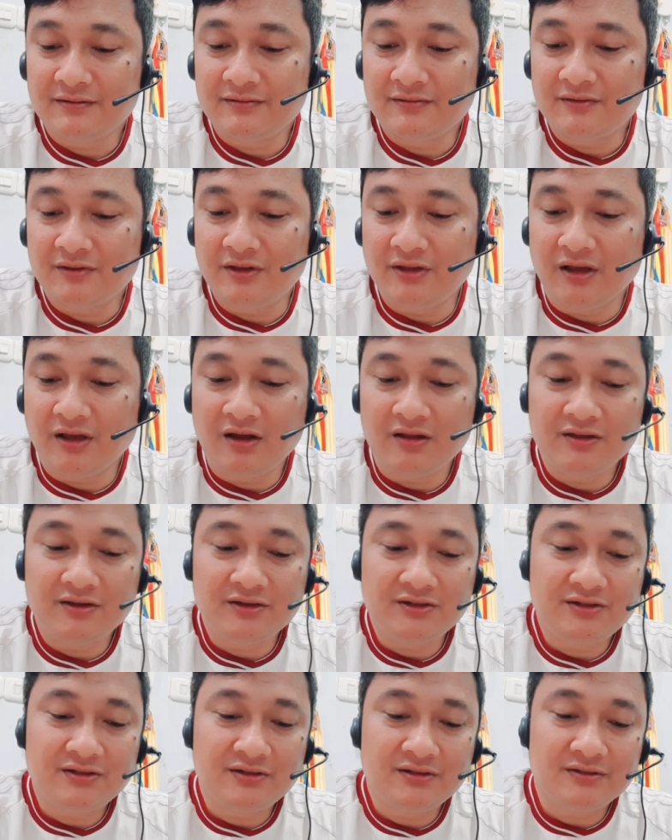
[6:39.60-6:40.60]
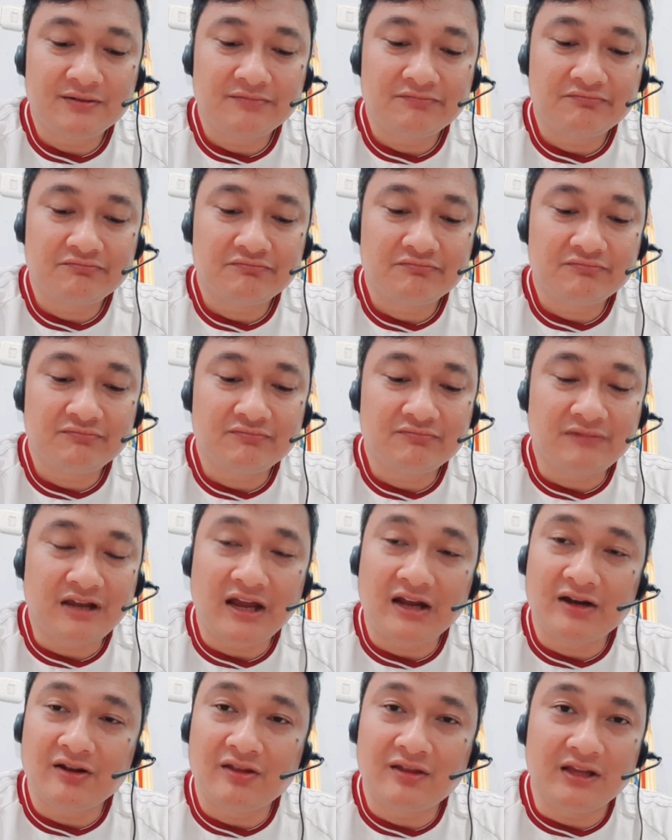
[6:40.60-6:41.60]
The others,
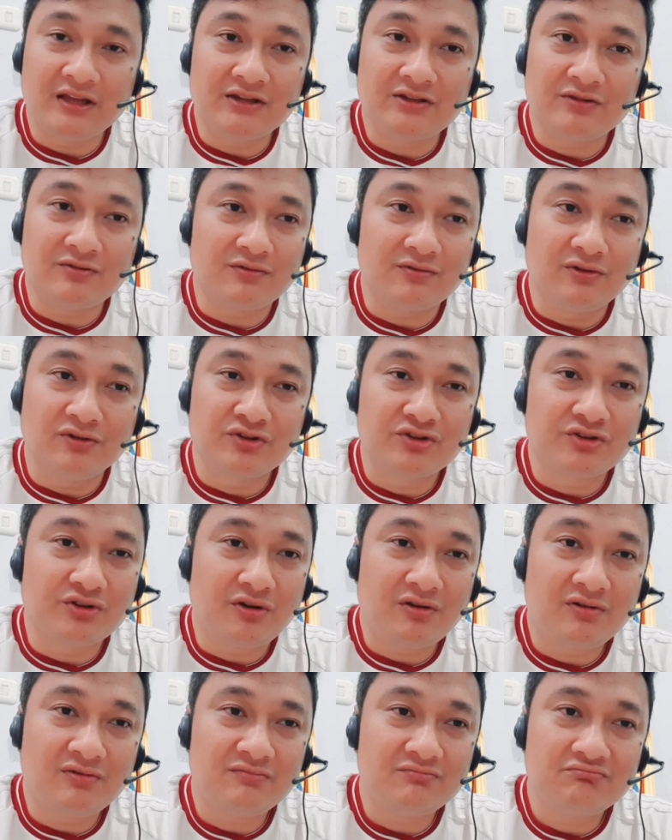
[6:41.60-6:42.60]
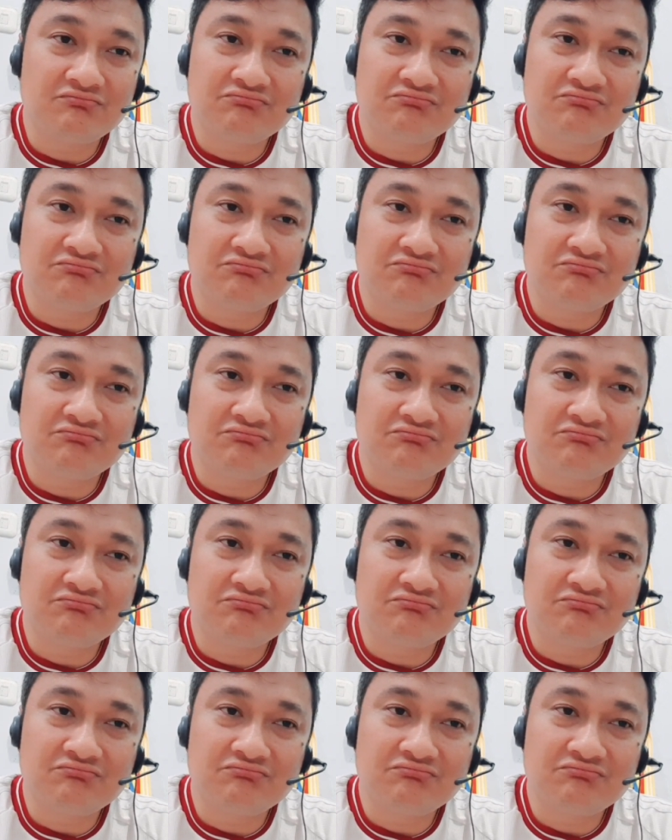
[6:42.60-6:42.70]
I don't think so. Luke Shaw,